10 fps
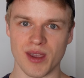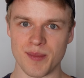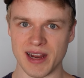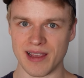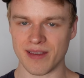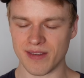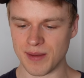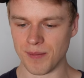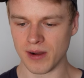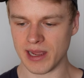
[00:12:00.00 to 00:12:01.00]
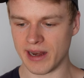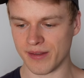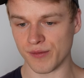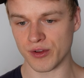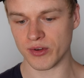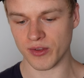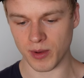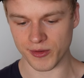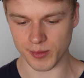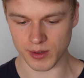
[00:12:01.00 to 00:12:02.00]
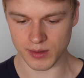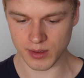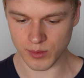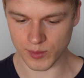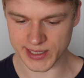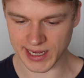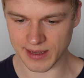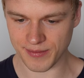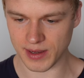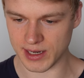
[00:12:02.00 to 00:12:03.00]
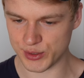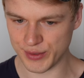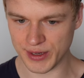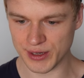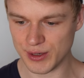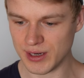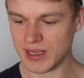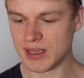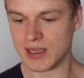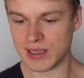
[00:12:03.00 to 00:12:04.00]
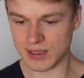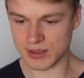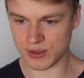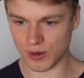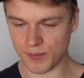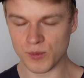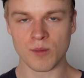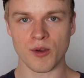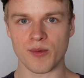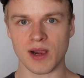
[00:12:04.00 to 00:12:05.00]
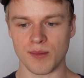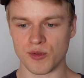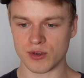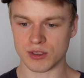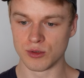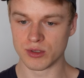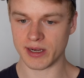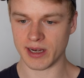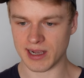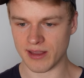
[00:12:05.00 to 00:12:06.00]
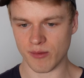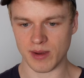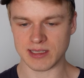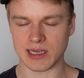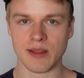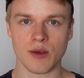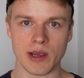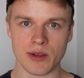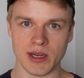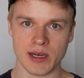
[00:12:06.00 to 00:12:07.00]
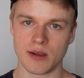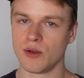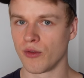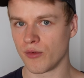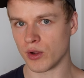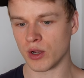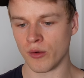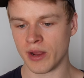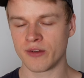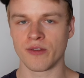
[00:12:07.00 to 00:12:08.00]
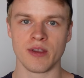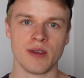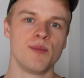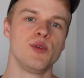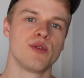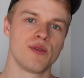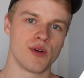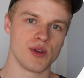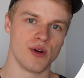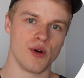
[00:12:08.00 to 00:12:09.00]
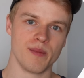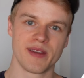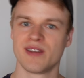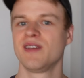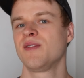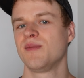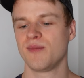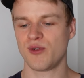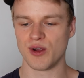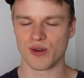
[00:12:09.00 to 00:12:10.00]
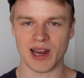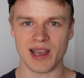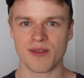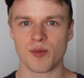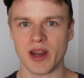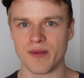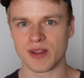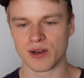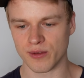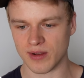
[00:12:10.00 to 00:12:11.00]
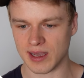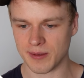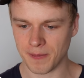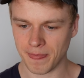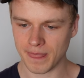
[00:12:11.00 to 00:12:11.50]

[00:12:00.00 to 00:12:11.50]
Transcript: keep it as simple and as efficient as possible, which I guess I achieved here. So you're most welcome to just use it and customize it in the way you need. Use it for your own agency, use it for your own business, for your own clients, whatever that looks like.